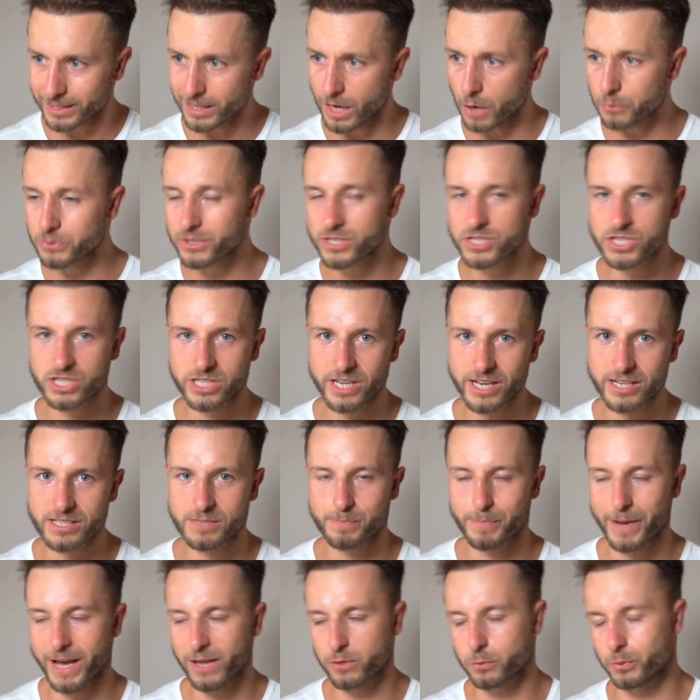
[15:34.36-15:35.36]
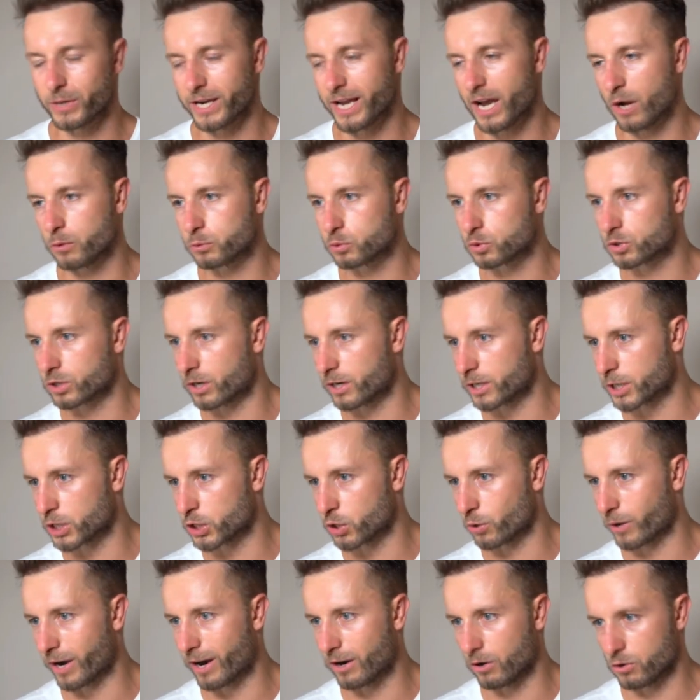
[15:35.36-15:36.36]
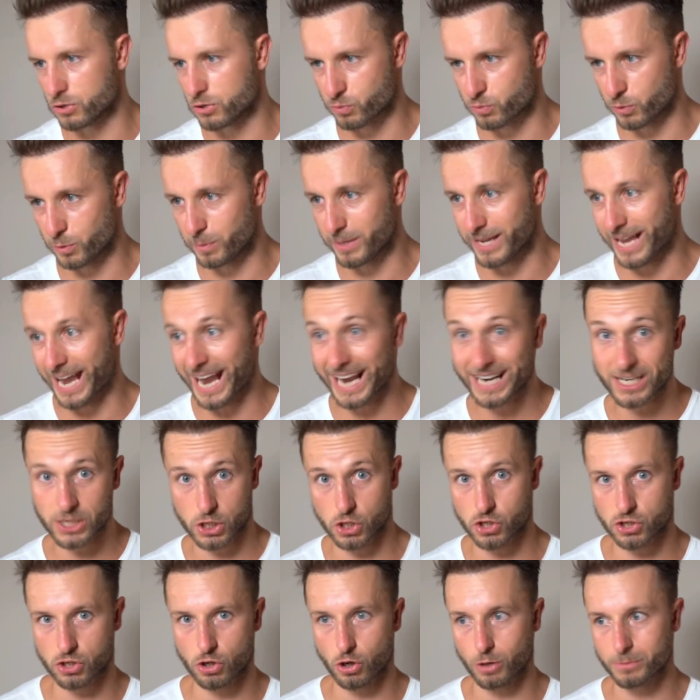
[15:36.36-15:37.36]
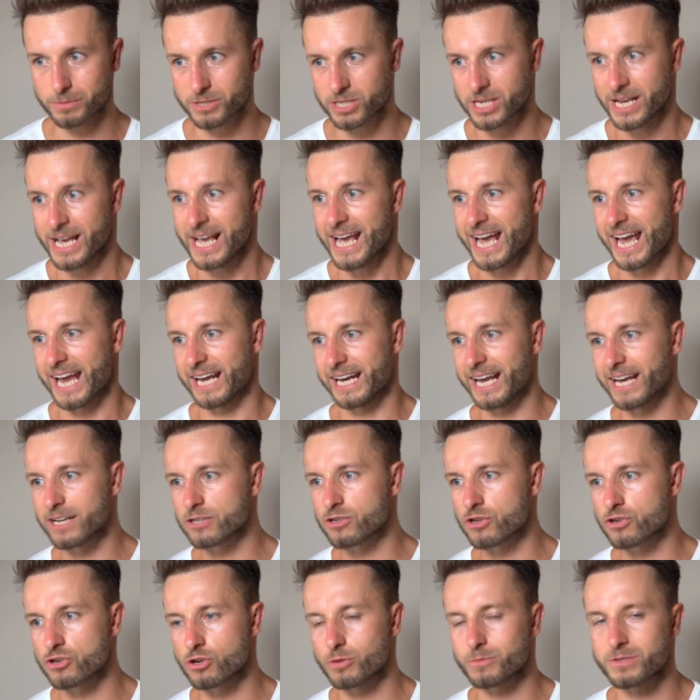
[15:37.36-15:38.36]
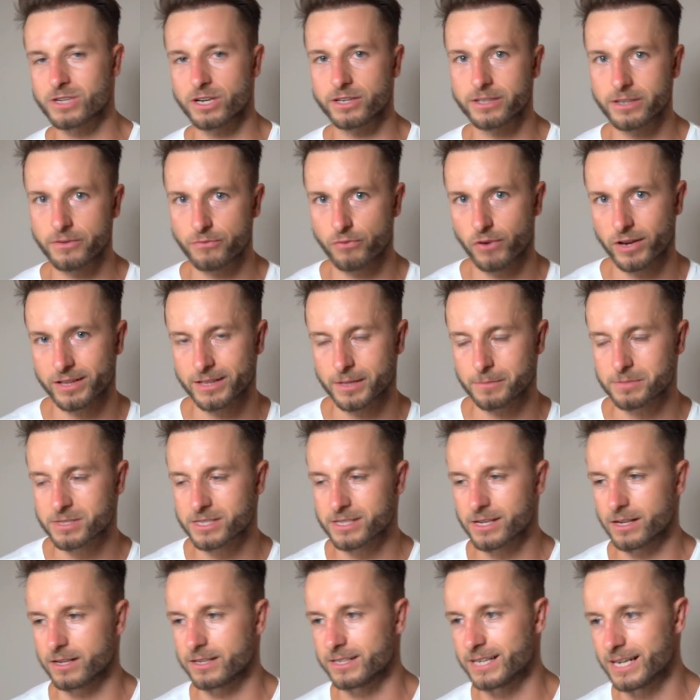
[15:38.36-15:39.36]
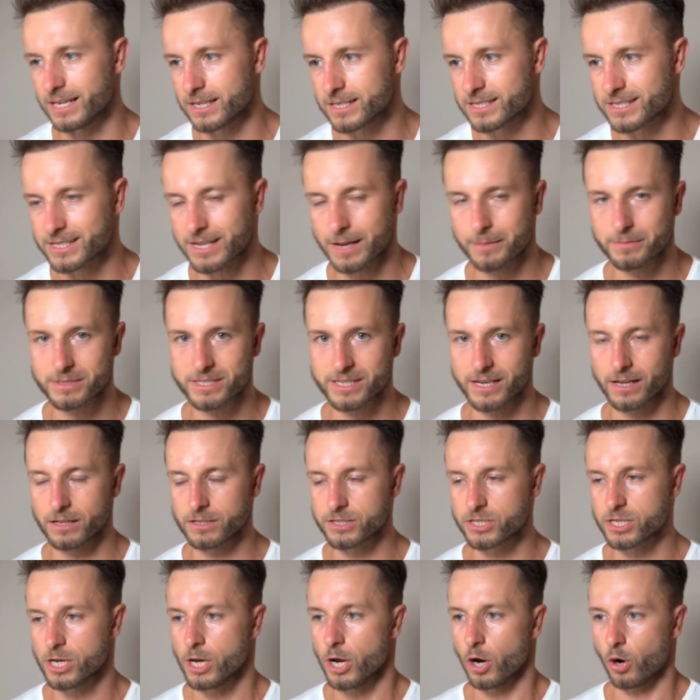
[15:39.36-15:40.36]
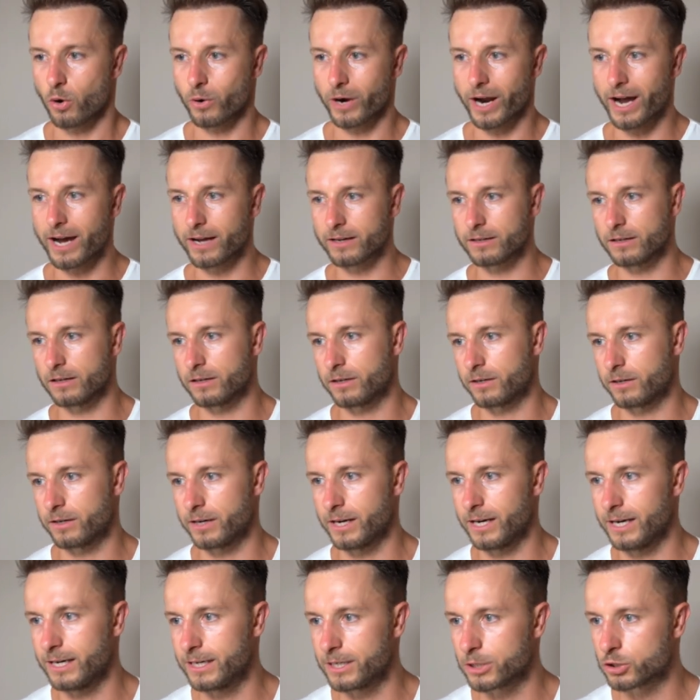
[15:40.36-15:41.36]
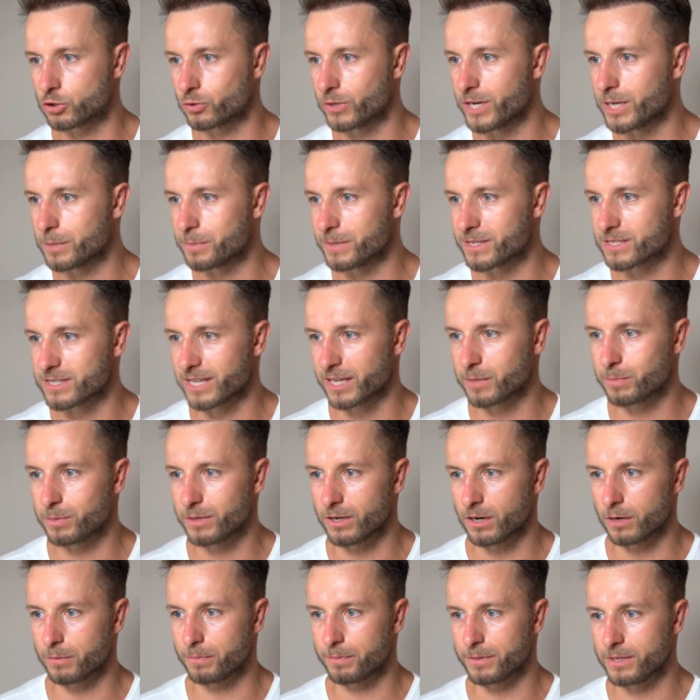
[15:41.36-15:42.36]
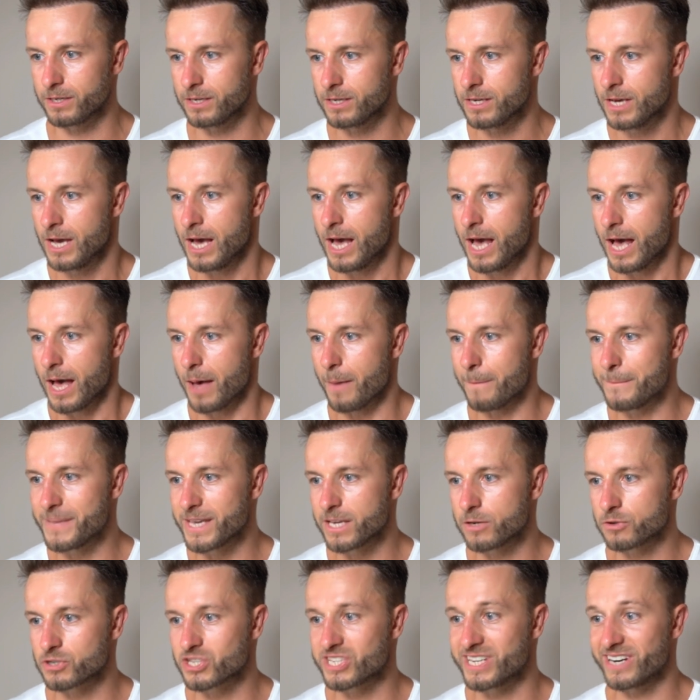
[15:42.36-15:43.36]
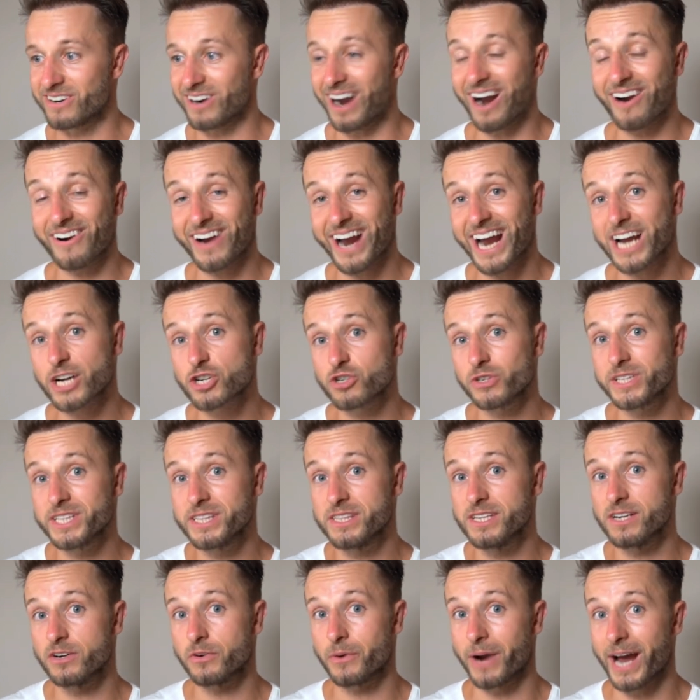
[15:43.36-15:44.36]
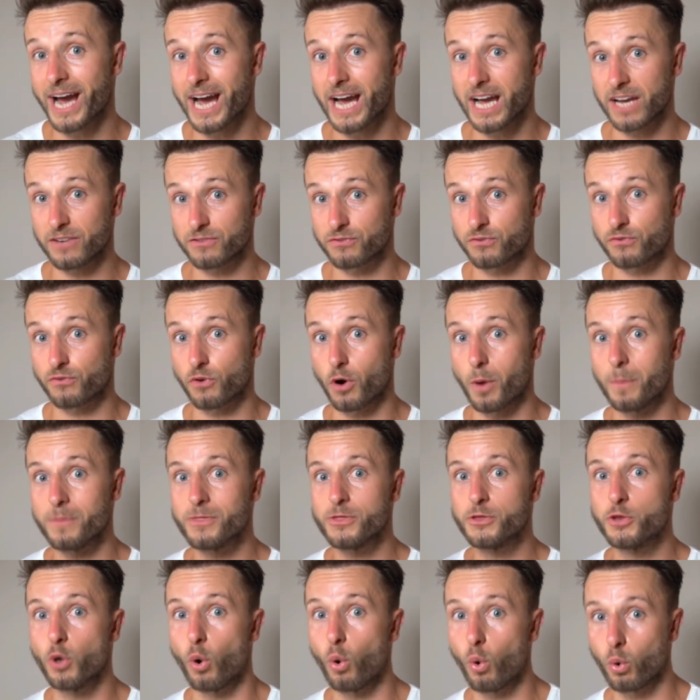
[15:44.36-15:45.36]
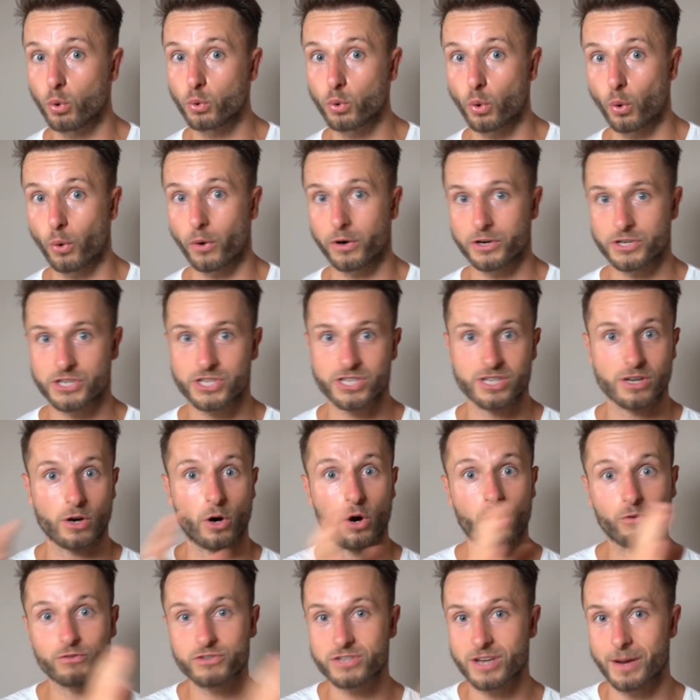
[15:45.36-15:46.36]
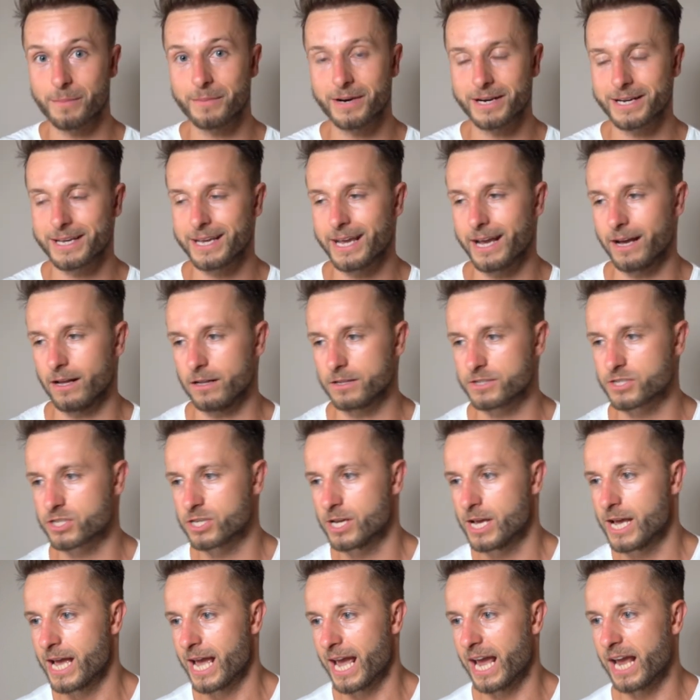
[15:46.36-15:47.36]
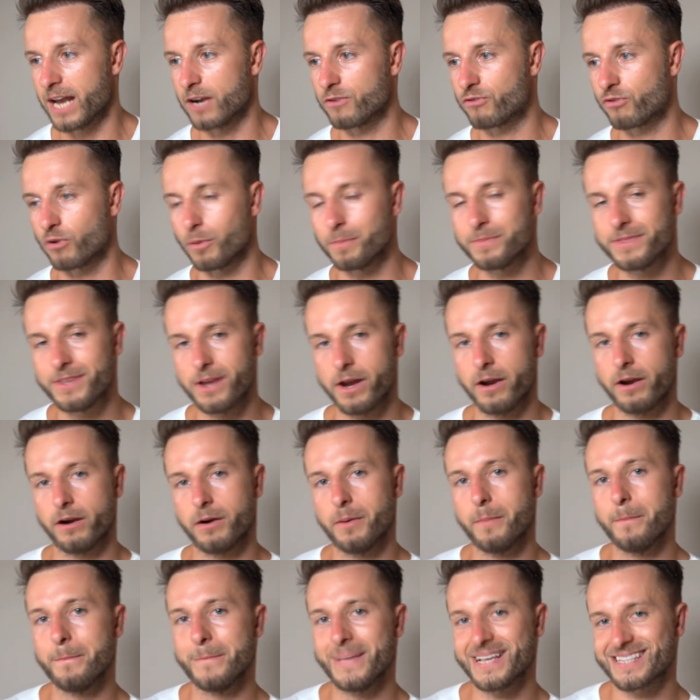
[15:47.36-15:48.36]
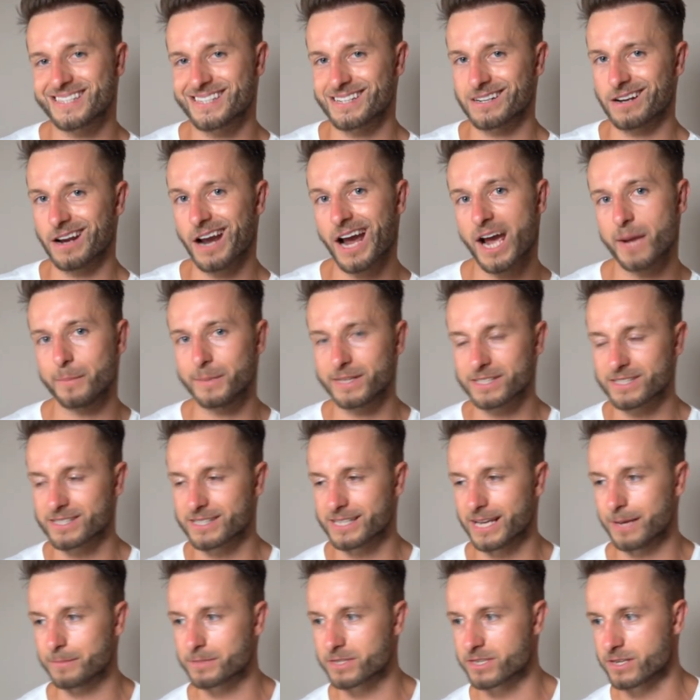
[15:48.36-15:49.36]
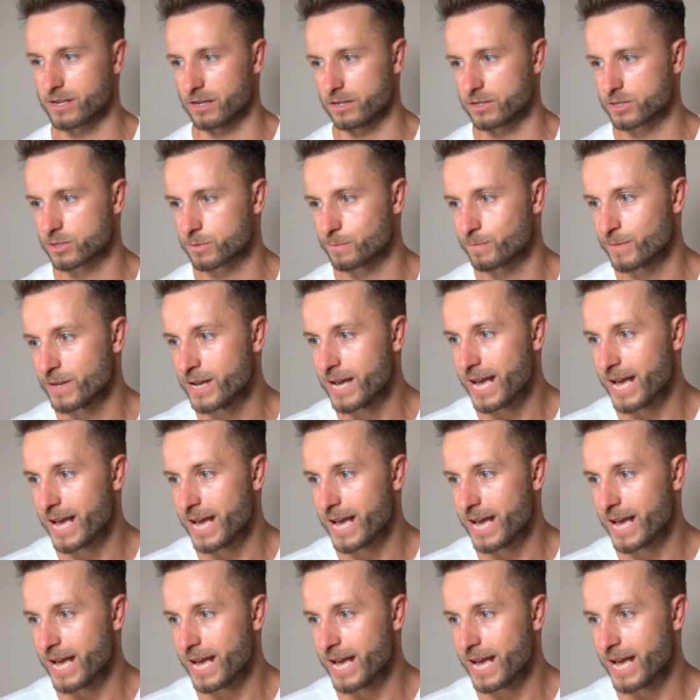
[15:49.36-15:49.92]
Now, the sixth pathway how to target your hair would be exosomes, and exosomes are different than stem cells or other treatments like PRP, because they are actually derived from donors of somebody else and from their mesenchymal stem cells.